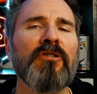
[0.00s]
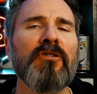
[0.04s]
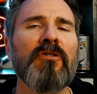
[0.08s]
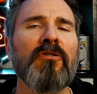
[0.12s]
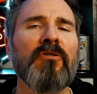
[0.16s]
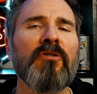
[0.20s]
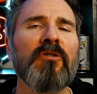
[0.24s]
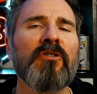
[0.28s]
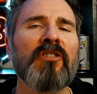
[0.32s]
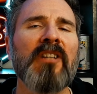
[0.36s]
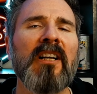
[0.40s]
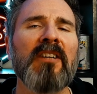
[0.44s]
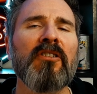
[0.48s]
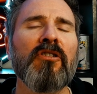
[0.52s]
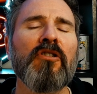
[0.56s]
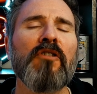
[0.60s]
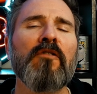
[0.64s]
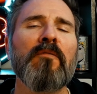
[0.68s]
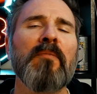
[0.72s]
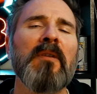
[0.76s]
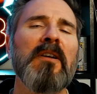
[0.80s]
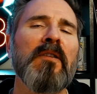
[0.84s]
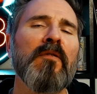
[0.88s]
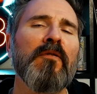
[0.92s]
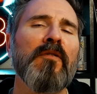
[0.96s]
euros that could
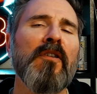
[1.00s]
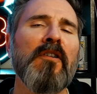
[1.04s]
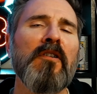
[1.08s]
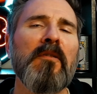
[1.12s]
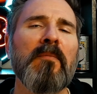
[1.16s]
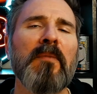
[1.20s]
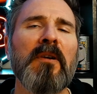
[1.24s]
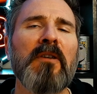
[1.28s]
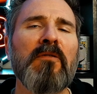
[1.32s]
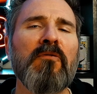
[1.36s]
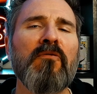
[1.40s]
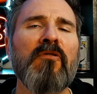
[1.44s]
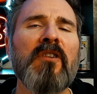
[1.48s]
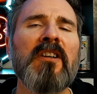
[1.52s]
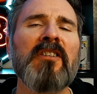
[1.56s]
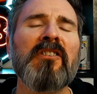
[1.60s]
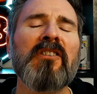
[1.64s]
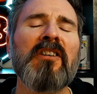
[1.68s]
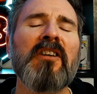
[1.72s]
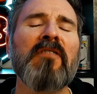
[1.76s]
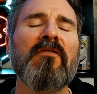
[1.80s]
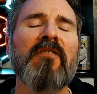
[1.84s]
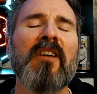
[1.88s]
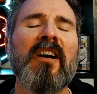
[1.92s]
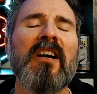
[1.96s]
have been a very big
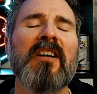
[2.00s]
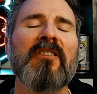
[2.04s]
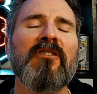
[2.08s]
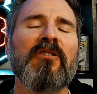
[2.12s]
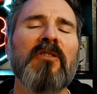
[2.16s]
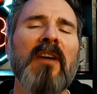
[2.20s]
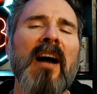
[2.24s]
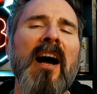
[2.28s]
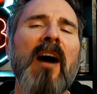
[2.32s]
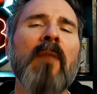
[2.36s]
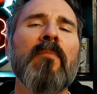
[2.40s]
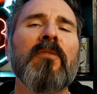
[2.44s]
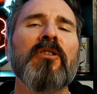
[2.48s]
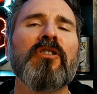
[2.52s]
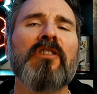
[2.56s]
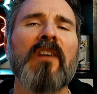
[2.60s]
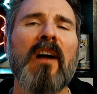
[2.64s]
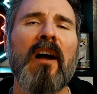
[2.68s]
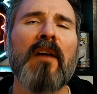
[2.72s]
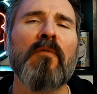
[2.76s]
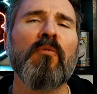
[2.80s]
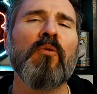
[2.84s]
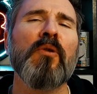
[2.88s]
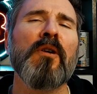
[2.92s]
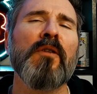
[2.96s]
risk in regards to how much
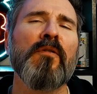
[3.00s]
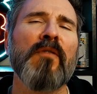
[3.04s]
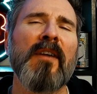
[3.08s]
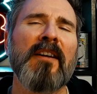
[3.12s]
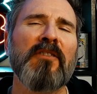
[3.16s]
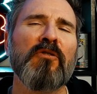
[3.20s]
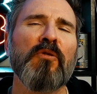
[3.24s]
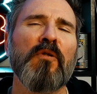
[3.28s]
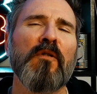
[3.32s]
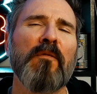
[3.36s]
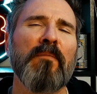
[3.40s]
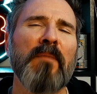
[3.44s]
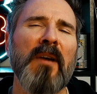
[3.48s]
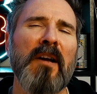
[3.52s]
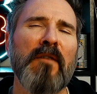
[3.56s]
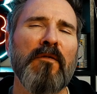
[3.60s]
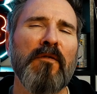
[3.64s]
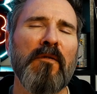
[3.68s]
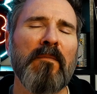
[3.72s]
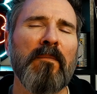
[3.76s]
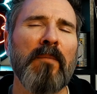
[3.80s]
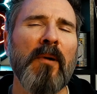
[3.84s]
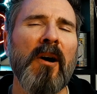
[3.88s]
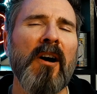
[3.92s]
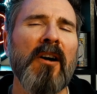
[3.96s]
I would have had to have paid
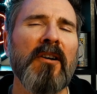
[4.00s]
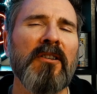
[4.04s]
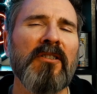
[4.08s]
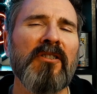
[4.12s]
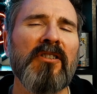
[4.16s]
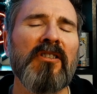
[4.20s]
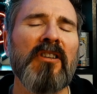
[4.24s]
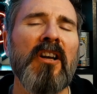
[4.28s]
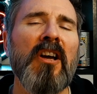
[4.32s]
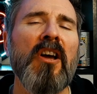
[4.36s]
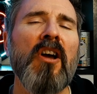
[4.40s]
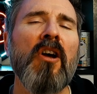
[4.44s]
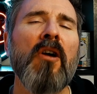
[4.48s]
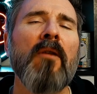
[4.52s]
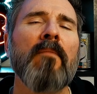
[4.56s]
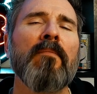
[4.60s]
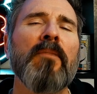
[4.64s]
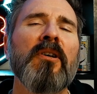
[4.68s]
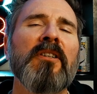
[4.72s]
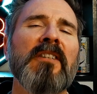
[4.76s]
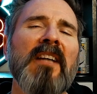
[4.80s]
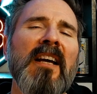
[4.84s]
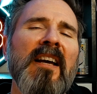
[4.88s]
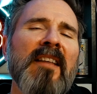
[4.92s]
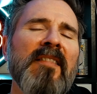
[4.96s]
for parts.
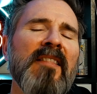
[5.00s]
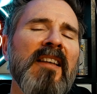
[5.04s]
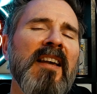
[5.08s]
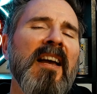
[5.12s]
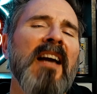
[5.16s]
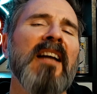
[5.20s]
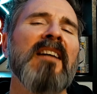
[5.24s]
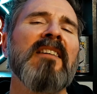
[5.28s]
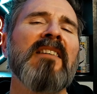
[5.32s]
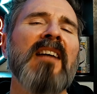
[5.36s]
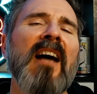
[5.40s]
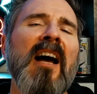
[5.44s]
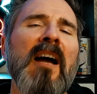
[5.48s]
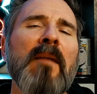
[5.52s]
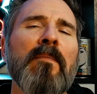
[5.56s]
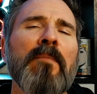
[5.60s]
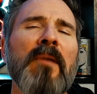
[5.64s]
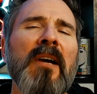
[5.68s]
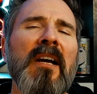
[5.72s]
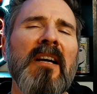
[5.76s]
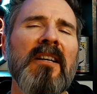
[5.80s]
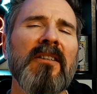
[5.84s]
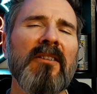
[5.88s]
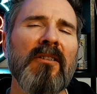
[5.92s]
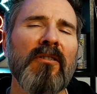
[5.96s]
But in the end, I
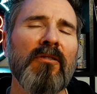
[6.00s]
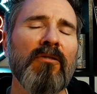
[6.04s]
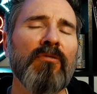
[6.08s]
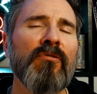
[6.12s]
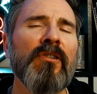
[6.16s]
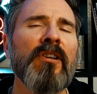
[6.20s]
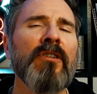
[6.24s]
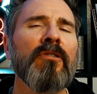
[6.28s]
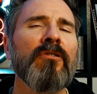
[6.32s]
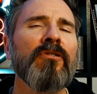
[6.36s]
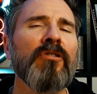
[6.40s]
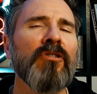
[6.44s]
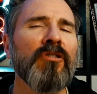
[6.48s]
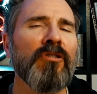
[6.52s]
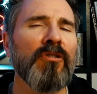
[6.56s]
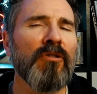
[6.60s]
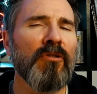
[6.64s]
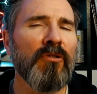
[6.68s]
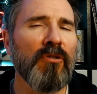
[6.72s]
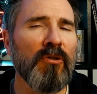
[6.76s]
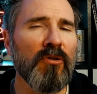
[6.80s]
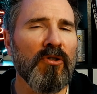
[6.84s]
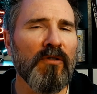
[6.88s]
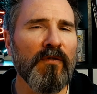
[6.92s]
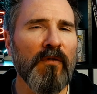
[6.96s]
paid 300
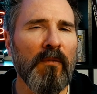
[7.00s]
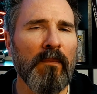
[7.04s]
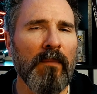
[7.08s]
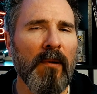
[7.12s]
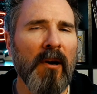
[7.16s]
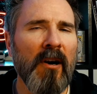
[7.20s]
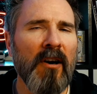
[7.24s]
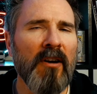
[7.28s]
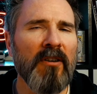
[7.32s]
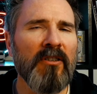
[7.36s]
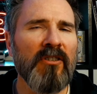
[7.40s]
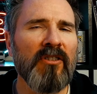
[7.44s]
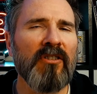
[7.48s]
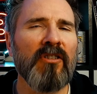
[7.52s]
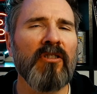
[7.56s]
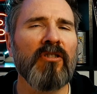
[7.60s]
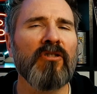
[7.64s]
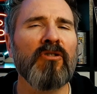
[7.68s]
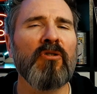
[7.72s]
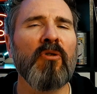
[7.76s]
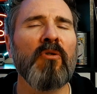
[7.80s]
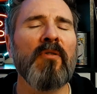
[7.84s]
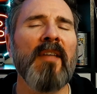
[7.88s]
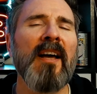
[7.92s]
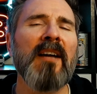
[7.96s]
euros for parts,
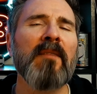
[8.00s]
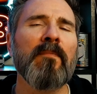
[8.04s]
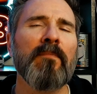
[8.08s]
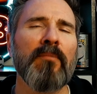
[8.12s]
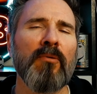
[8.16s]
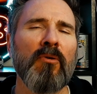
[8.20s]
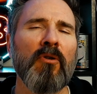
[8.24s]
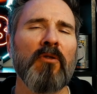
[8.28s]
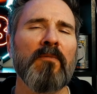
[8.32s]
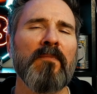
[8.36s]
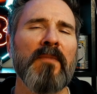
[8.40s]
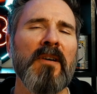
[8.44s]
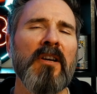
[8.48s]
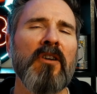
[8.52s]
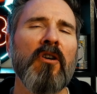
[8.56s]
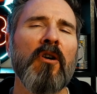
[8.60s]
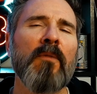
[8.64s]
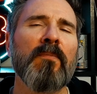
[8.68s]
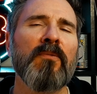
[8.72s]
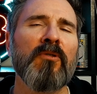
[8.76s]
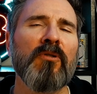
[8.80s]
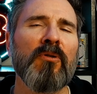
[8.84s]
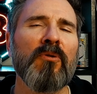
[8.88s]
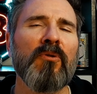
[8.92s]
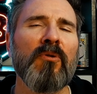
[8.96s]
so that brought me
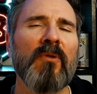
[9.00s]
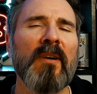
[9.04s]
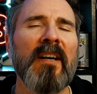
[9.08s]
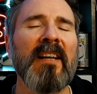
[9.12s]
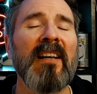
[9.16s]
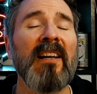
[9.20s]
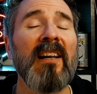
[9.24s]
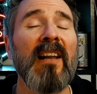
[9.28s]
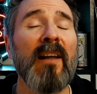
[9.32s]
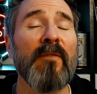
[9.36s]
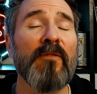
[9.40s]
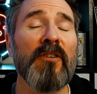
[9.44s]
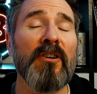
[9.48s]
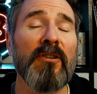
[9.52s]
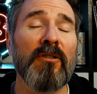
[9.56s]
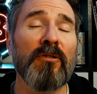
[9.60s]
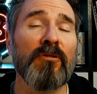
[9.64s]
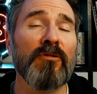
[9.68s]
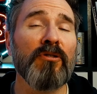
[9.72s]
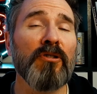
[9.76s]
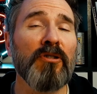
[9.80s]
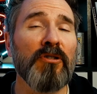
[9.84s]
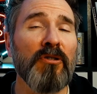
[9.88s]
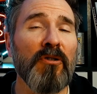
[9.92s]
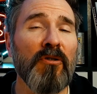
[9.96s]
up to
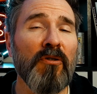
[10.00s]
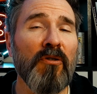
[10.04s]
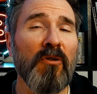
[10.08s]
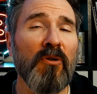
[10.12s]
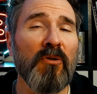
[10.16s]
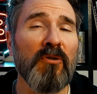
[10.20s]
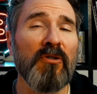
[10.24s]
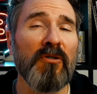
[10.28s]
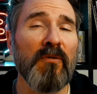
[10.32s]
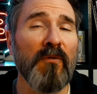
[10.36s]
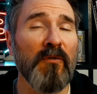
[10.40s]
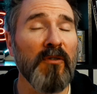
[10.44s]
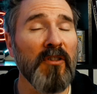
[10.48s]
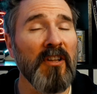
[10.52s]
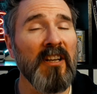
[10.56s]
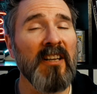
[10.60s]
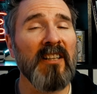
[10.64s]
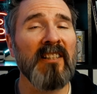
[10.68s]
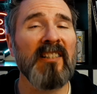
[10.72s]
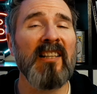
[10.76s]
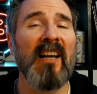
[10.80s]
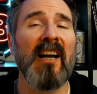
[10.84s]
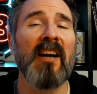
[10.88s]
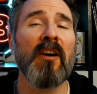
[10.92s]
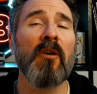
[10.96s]
1,100 euros for the
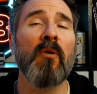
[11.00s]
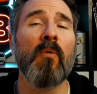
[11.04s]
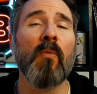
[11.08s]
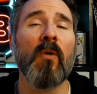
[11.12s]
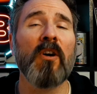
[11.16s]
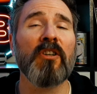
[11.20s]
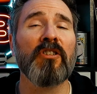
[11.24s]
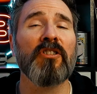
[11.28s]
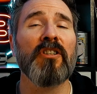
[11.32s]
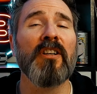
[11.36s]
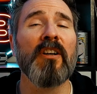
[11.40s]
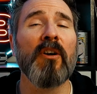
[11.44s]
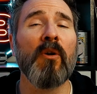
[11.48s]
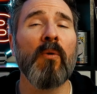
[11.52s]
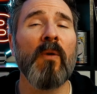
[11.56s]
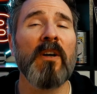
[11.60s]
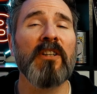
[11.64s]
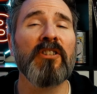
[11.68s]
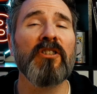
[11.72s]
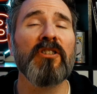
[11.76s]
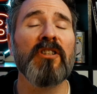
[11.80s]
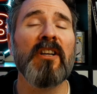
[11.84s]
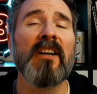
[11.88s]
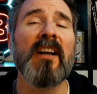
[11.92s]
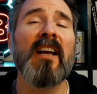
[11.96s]
entire watch in
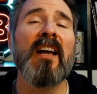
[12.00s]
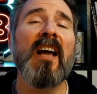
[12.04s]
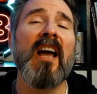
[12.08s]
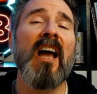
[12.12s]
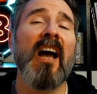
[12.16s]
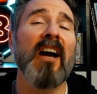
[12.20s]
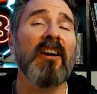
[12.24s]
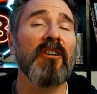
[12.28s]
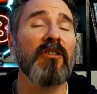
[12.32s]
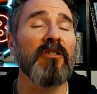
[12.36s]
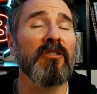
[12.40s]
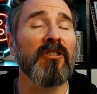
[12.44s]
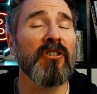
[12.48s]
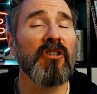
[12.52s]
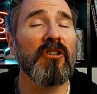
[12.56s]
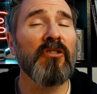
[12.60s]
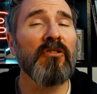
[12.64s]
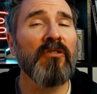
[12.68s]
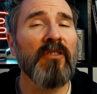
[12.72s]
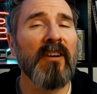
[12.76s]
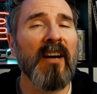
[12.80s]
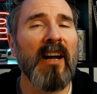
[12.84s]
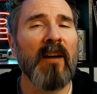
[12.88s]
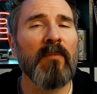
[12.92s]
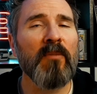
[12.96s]
question. And
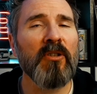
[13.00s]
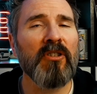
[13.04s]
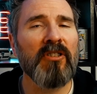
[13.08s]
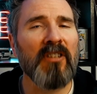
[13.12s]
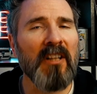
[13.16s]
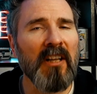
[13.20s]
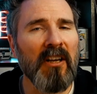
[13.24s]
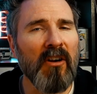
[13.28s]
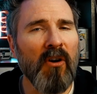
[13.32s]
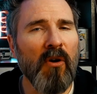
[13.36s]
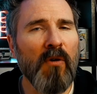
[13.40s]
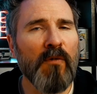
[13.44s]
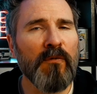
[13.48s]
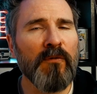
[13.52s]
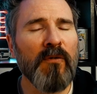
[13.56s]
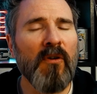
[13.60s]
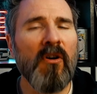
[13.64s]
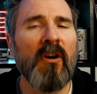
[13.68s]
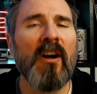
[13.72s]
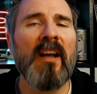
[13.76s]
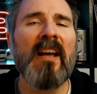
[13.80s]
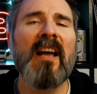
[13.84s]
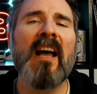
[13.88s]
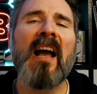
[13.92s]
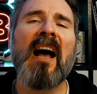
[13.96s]
considering how much they go
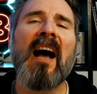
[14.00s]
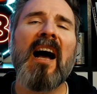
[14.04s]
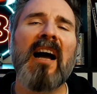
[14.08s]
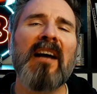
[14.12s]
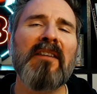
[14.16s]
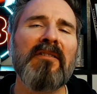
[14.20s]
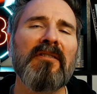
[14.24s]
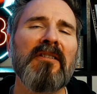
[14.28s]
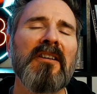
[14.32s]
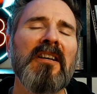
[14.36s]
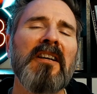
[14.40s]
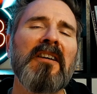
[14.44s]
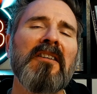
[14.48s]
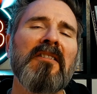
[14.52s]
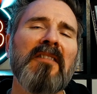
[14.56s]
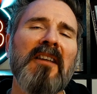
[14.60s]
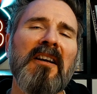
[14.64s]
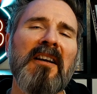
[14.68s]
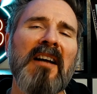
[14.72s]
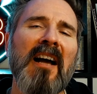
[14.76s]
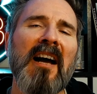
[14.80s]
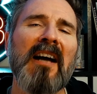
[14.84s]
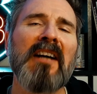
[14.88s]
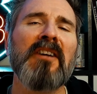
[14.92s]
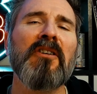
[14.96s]
for, I think
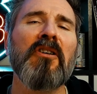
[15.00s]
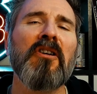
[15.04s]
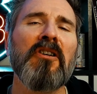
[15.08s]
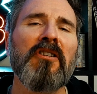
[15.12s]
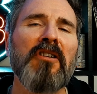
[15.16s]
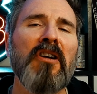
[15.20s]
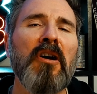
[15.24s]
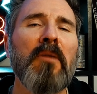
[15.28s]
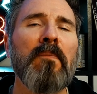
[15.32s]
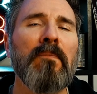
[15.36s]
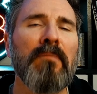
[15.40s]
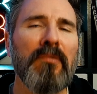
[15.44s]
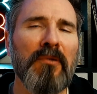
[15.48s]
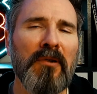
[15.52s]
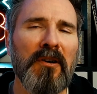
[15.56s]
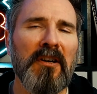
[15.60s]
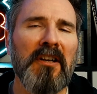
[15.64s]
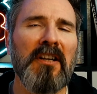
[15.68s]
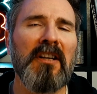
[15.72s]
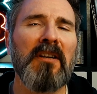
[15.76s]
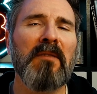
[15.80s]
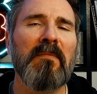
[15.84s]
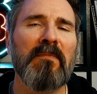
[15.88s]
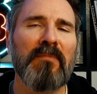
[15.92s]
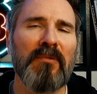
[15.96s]
that I got a
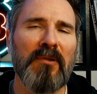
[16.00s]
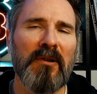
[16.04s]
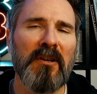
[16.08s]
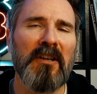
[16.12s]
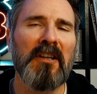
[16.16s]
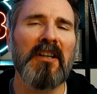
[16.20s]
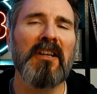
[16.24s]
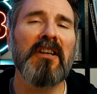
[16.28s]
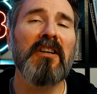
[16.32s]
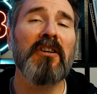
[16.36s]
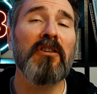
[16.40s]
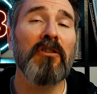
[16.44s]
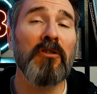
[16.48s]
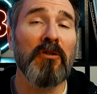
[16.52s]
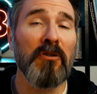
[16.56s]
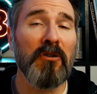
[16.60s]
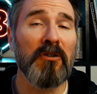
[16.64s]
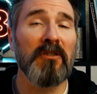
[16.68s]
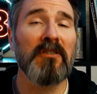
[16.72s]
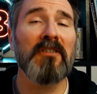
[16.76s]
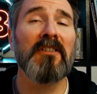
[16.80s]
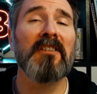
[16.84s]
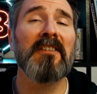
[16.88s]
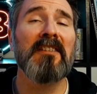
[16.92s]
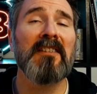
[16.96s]
pretty
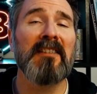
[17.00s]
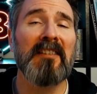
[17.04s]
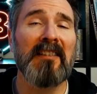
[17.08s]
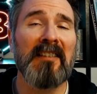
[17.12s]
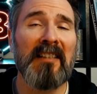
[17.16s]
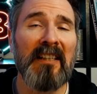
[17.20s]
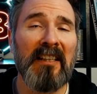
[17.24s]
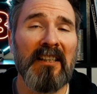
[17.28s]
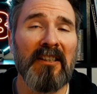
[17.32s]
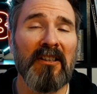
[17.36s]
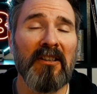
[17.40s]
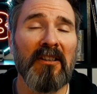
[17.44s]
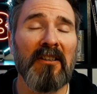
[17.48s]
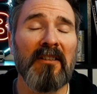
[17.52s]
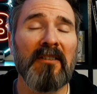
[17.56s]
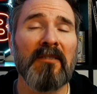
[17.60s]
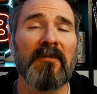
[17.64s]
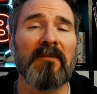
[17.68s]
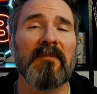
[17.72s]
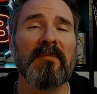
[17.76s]
good deal.